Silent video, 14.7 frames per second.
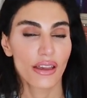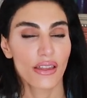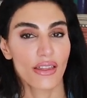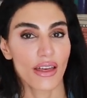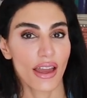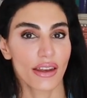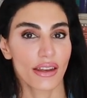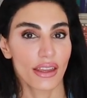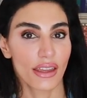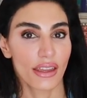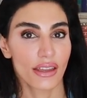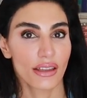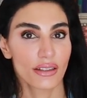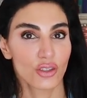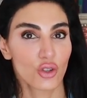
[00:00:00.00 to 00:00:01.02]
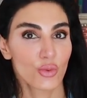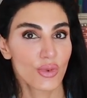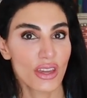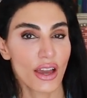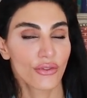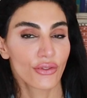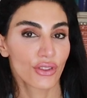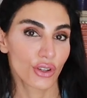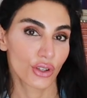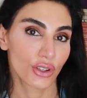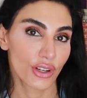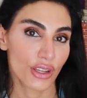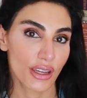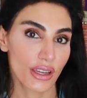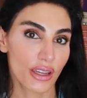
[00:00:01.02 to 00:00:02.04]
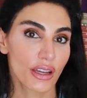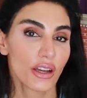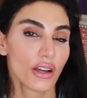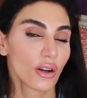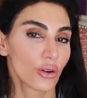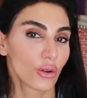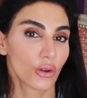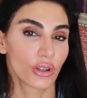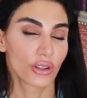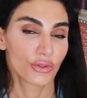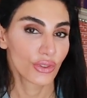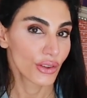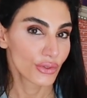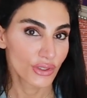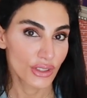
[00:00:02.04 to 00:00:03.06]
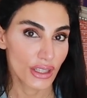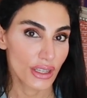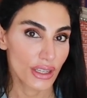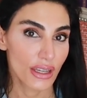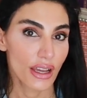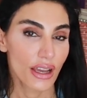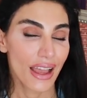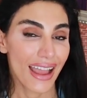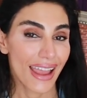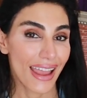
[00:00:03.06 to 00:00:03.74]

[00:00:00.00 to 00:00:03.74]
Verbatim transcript: that is UPF 30 or 50